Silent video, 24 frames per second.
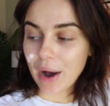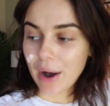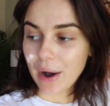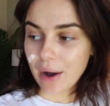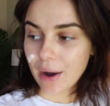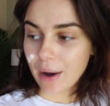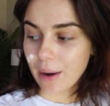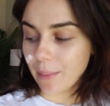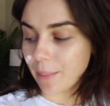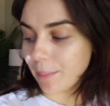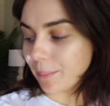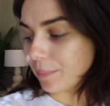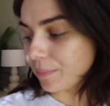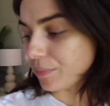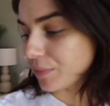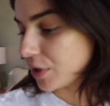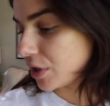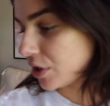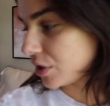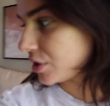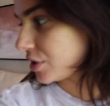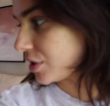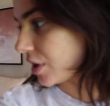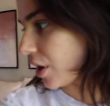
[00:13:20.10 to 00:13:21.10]

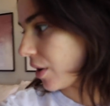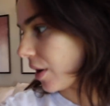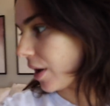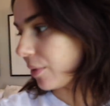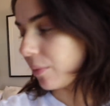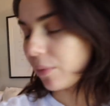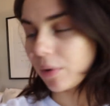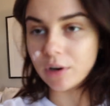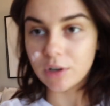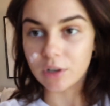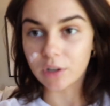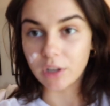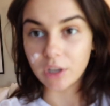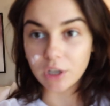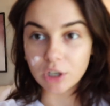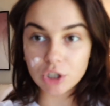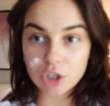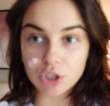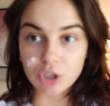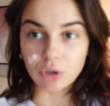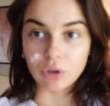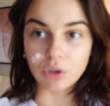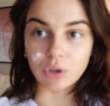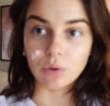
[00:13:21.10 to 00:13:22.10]
So I wanted to like
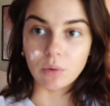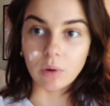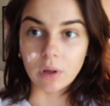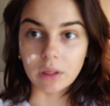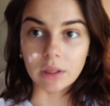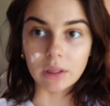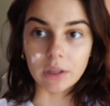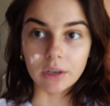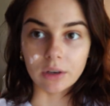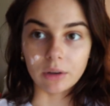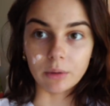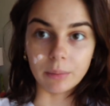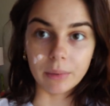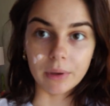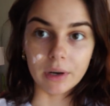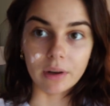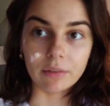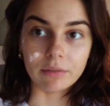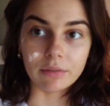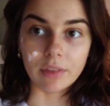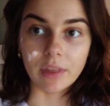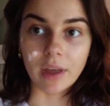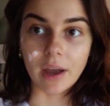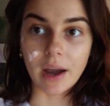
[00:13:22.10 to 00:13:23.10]
show you a little bit
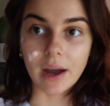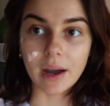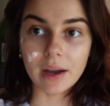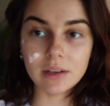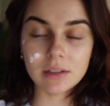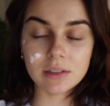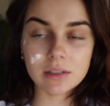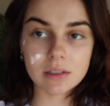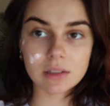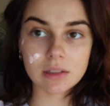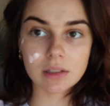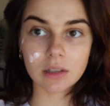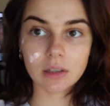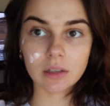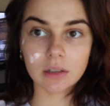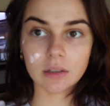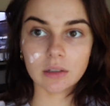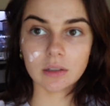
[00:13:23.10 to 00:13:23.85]
of that.